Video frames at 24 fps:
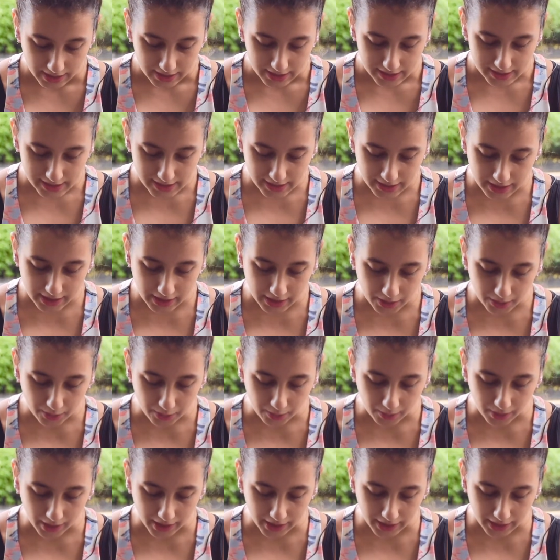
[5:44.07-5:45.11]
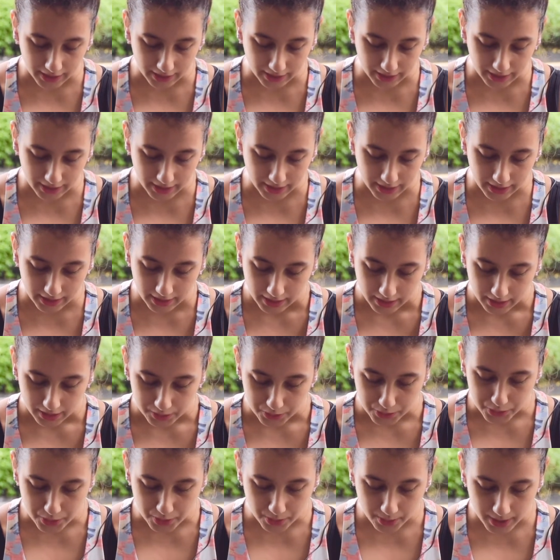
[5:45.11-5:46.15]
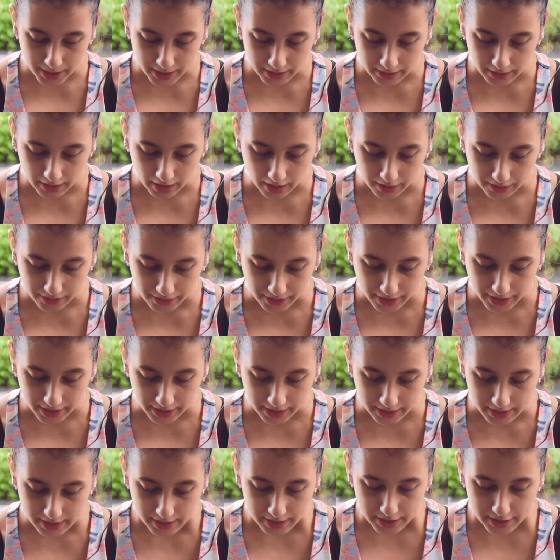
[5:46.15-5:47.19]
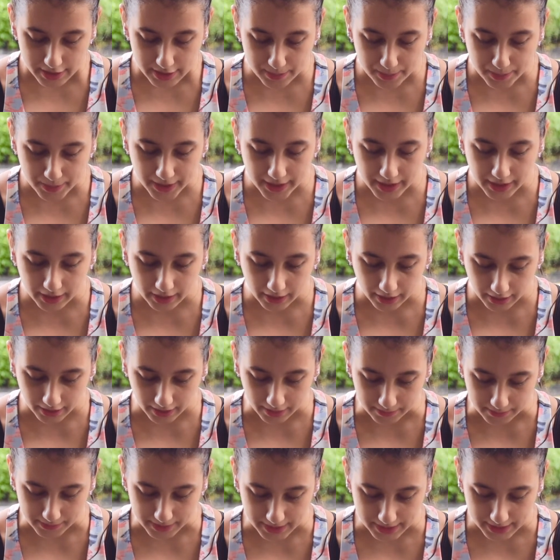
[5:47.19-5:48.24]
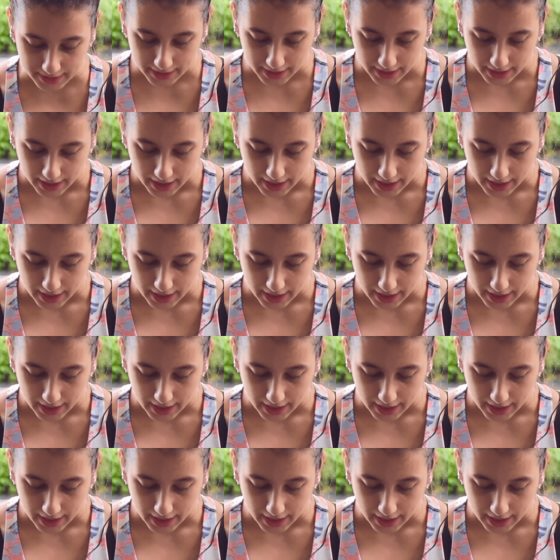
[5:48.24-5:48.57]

"Sitting quietly, doing nothing, spring comes,